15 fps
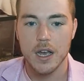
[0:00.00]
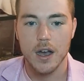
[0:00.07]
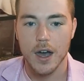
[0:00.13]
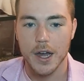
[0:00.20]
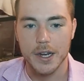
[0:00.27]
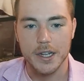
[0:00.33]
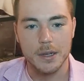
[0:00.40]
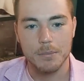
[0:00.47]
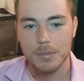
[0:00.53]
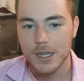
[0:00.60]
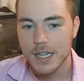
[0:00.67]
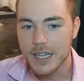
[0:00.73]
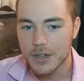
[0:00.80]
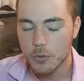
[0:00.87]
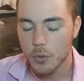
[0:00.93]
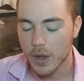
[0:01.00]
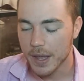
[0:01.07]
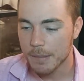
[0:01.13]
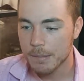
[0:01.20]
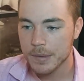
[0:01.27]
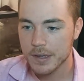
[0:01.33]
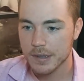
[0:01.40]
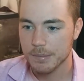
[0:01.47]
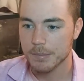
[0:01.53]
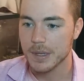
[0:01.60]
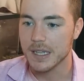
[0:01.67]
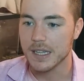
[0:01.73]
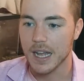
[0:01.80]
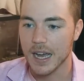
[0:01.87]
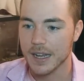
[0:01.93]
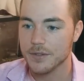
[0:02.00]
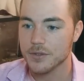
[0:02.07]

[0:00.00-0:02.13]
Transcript: on a complete whim, be live